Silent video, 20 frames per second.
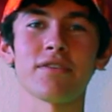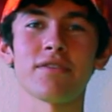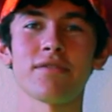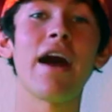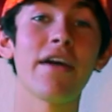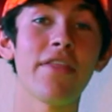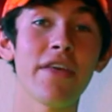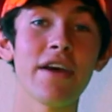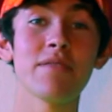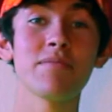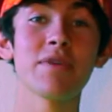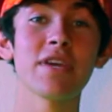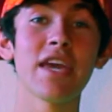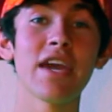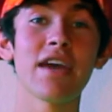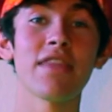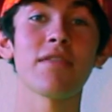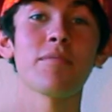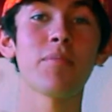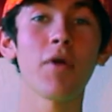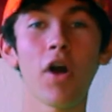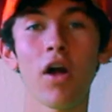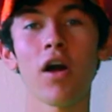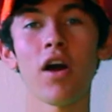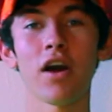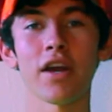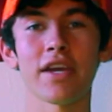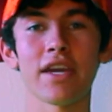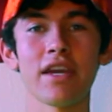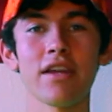I then began the Ball
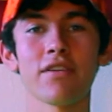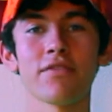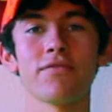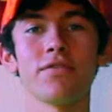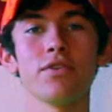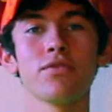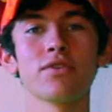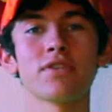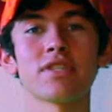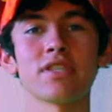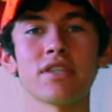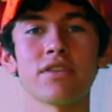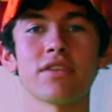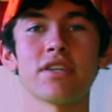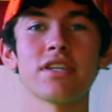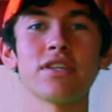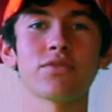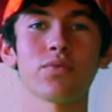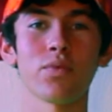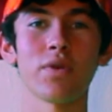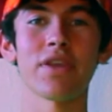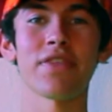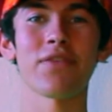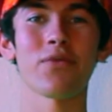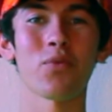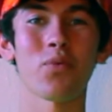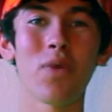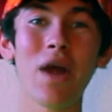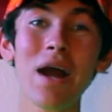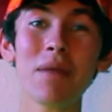Hawk interview series with
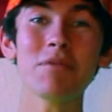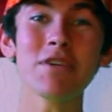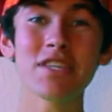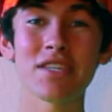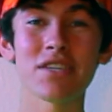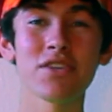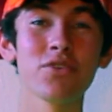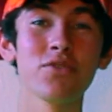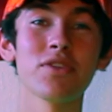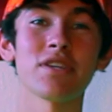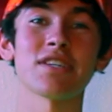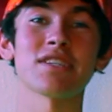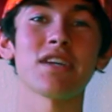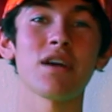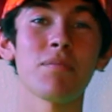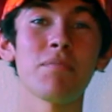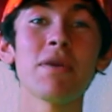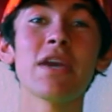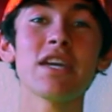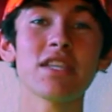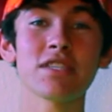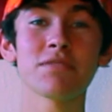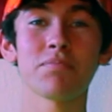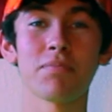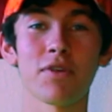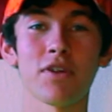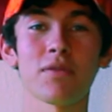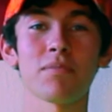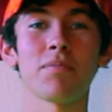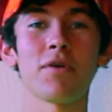Robbie Sakunas, a
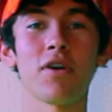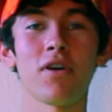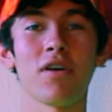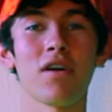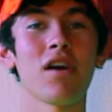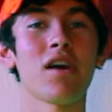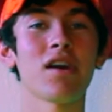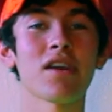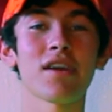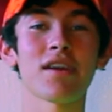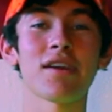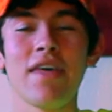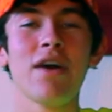Pittsburgh Ball Hawk.